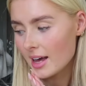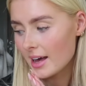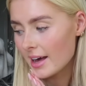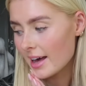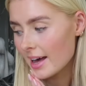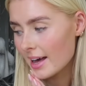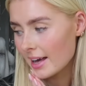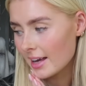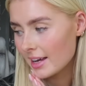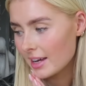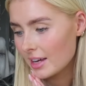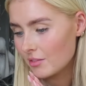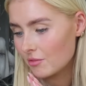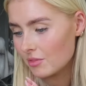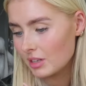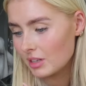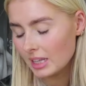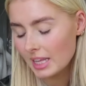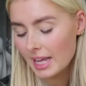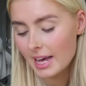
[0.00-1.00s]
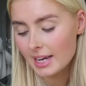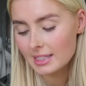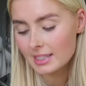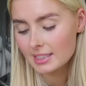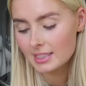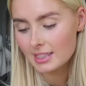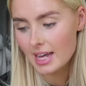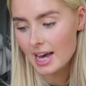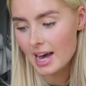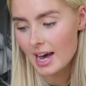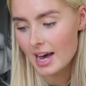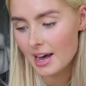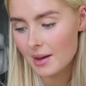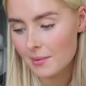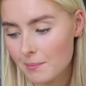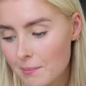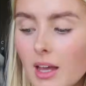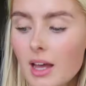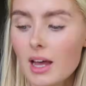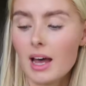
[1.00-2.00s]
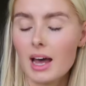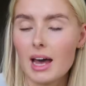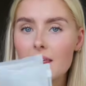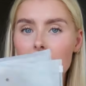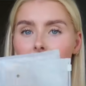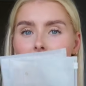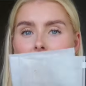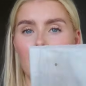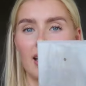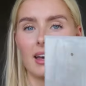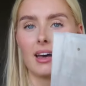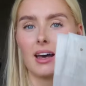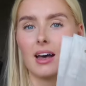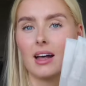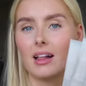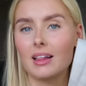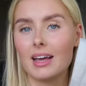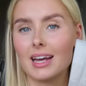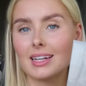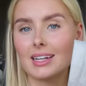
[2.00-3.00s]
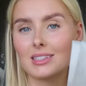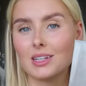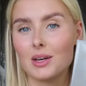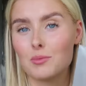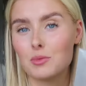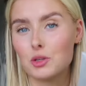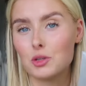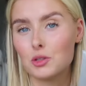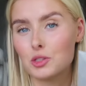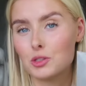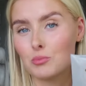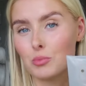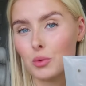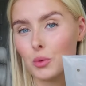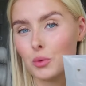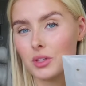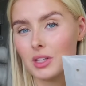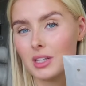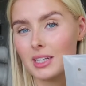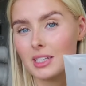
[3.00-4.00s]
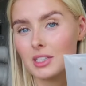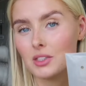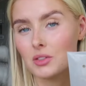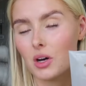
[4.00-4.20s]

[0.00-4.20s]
I realised that I think I'll end up using both of these,